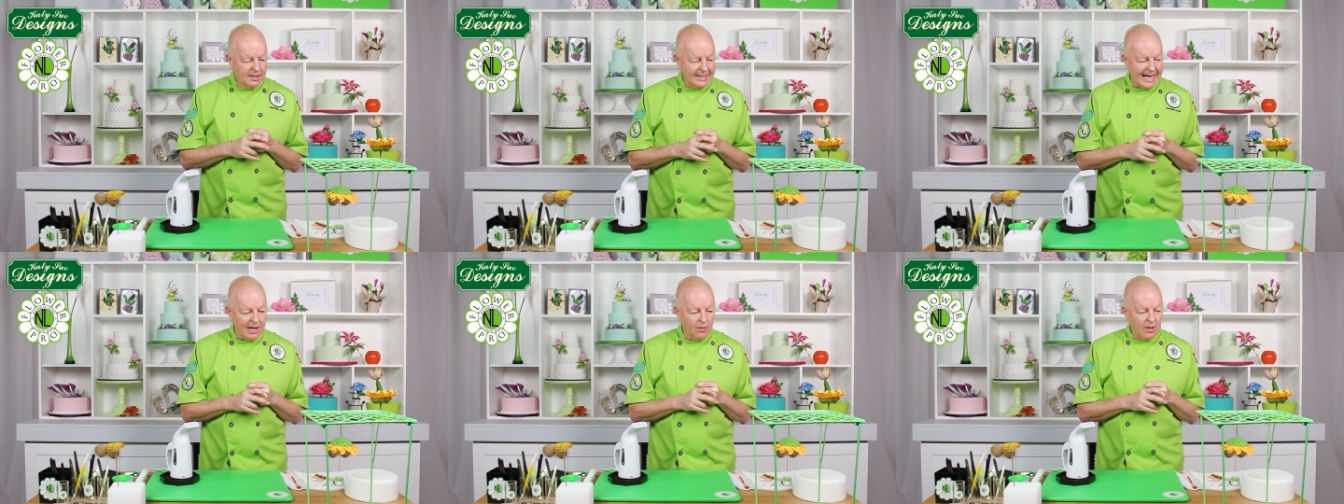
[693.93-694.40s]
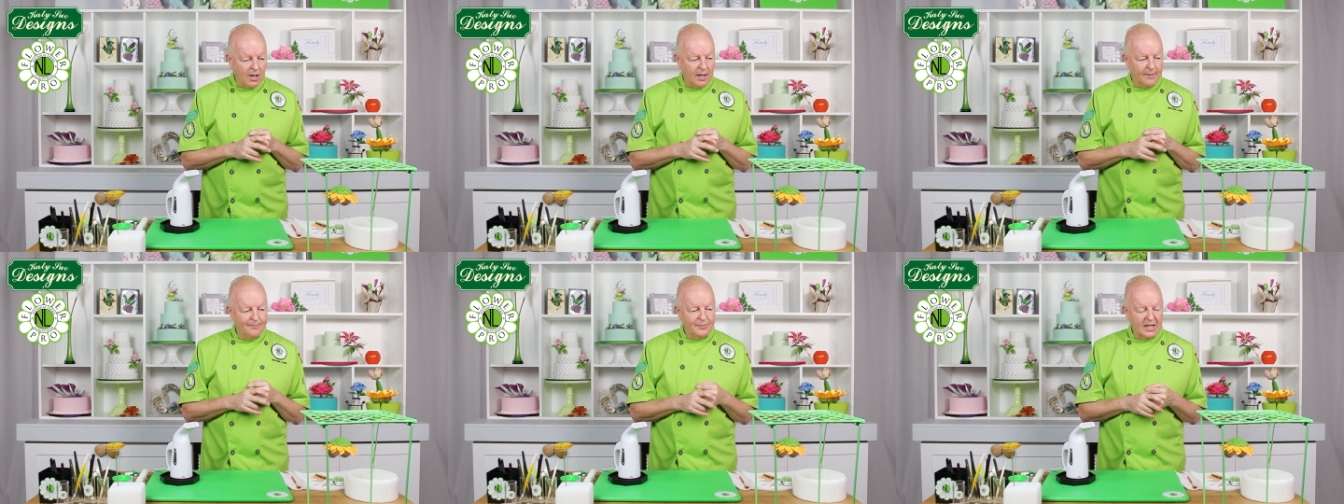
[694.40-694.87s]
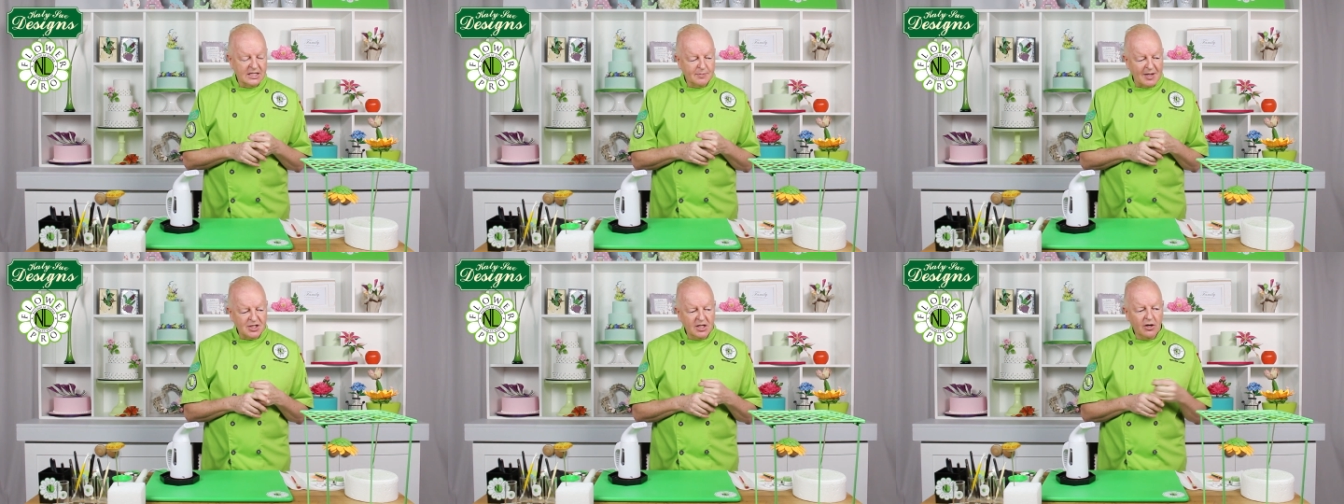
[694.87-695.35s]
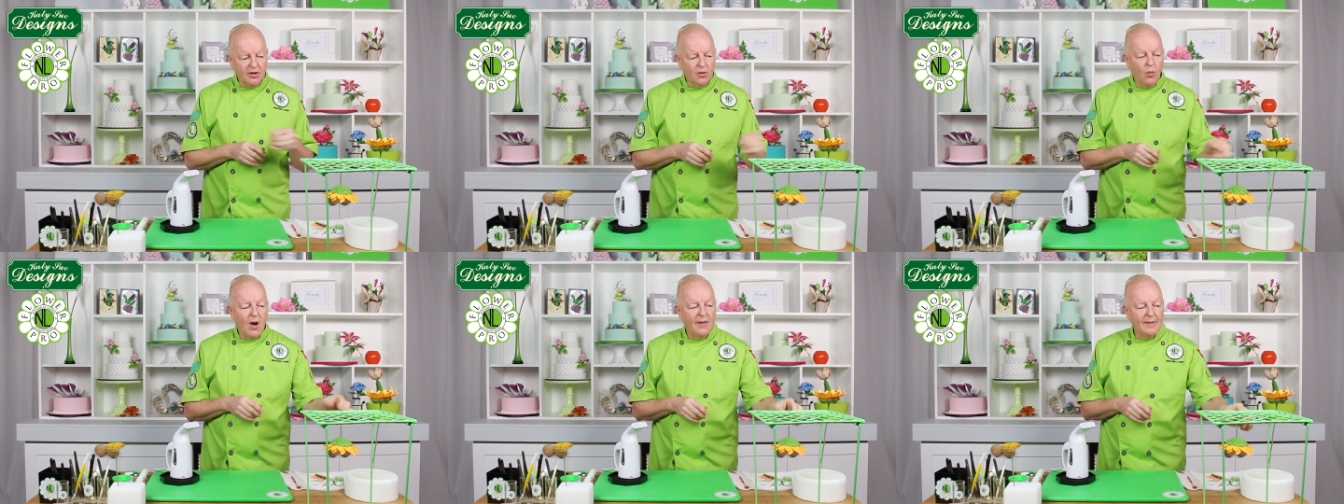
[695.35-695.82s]
Now, especially on
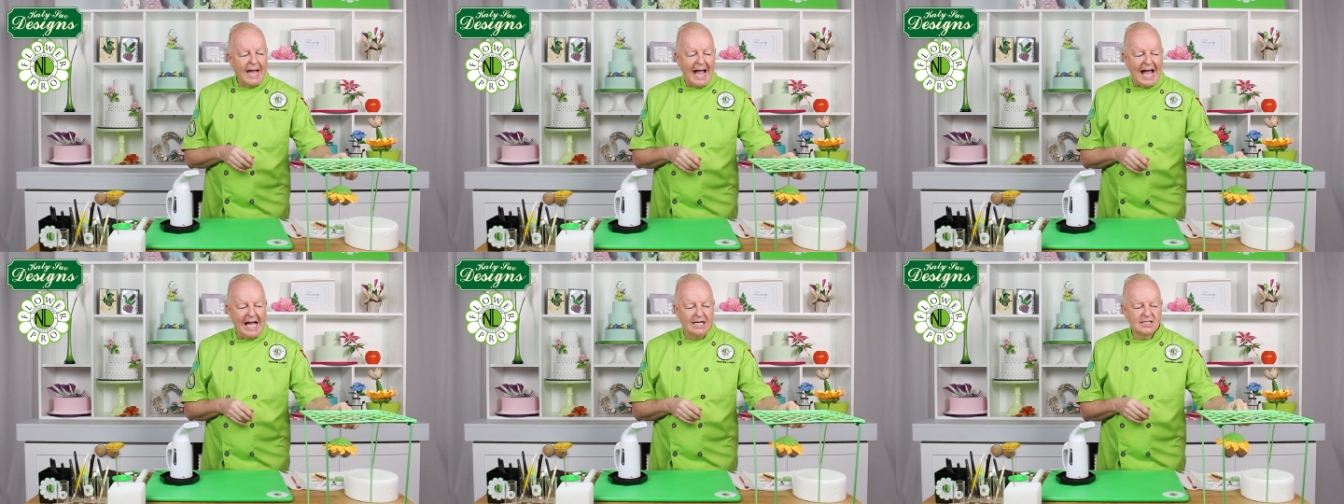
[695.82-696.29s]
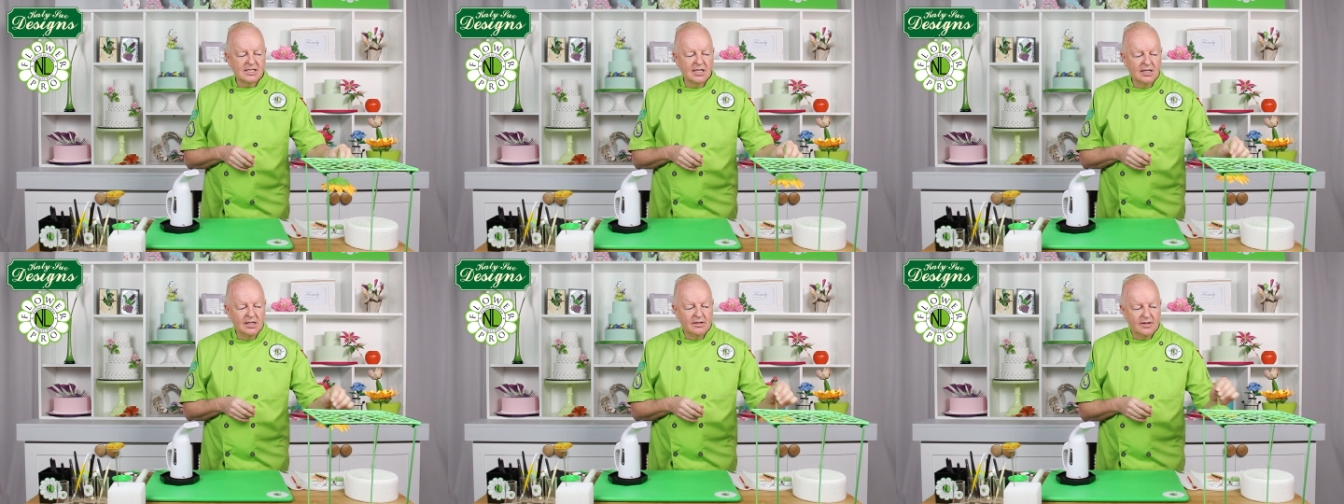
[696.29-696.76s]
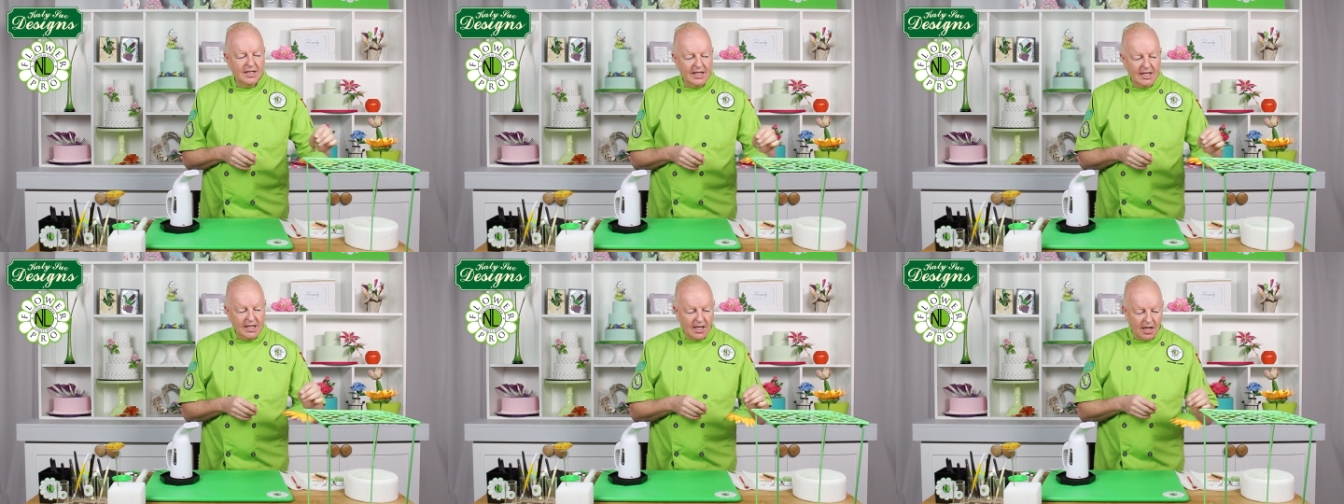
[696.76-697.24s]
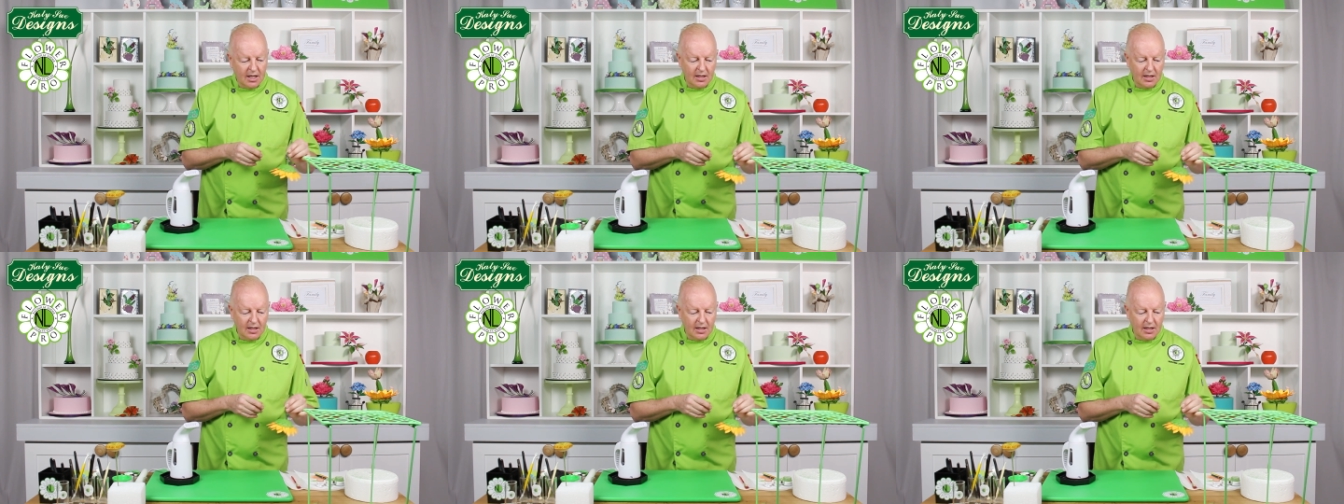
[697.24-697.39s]
the one that has the